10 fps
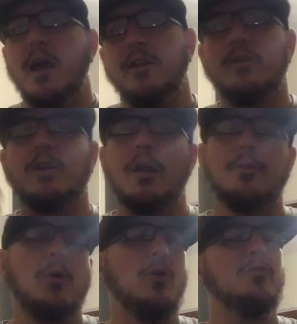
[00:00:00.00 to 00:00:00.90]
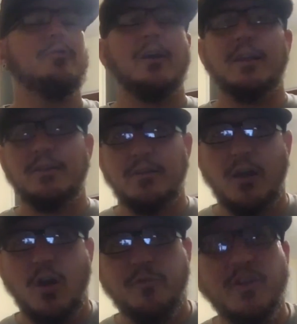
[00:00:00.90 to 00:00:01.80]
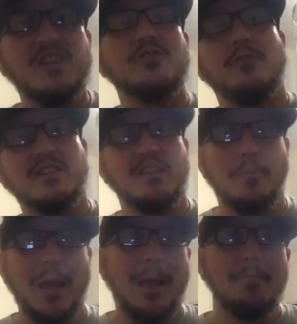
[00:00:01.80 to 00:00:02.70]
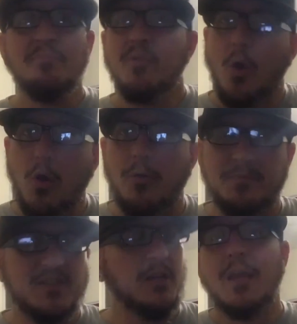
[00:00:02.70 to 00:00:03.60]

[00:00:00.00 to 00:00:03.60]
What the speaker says: I'll go off and I finish the rest of the beer. Obs.